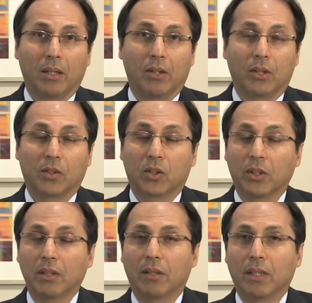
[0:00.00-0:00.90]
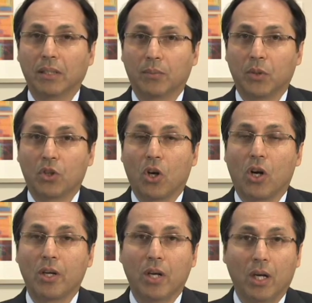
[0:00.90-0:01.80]
There are certain things which
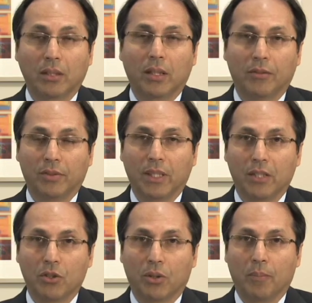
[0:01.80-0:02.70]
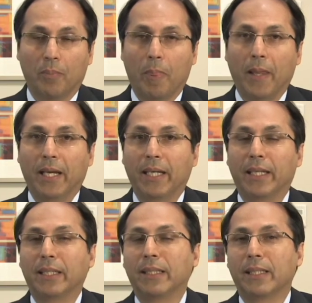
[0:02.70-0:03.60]
are not confidential,
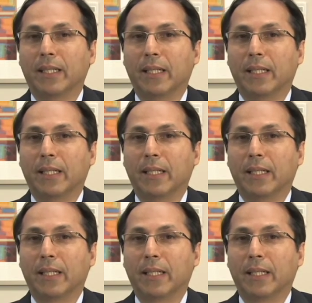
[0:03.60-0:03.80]
and